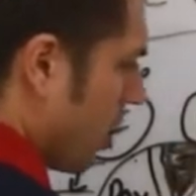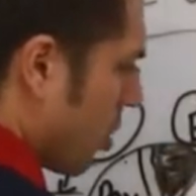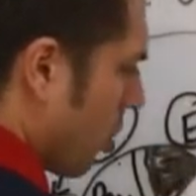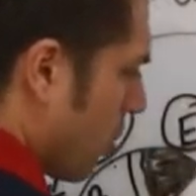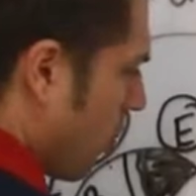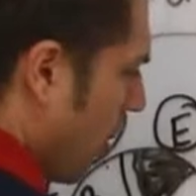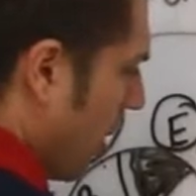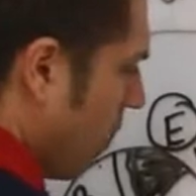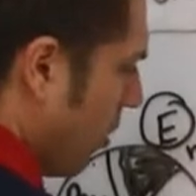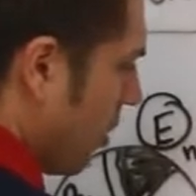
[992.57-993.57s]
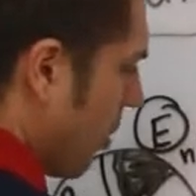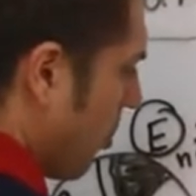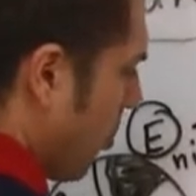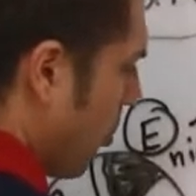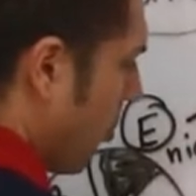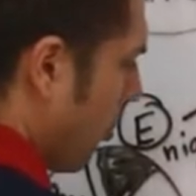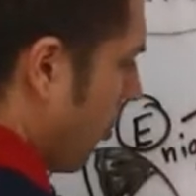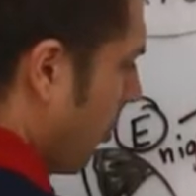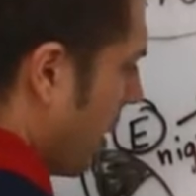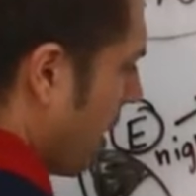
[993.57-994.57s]
So 12
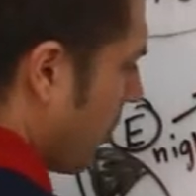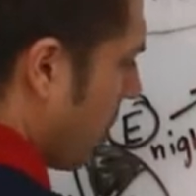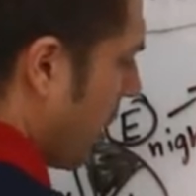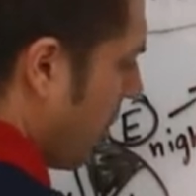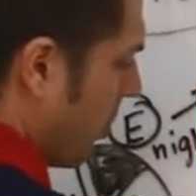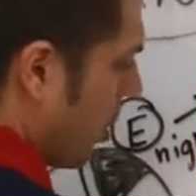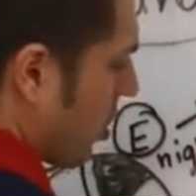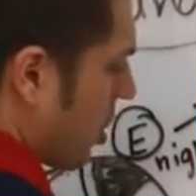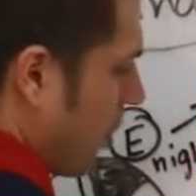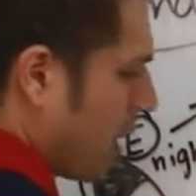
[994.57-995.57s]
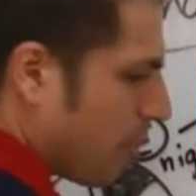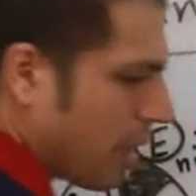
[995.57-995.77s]
p.m. okay, because 12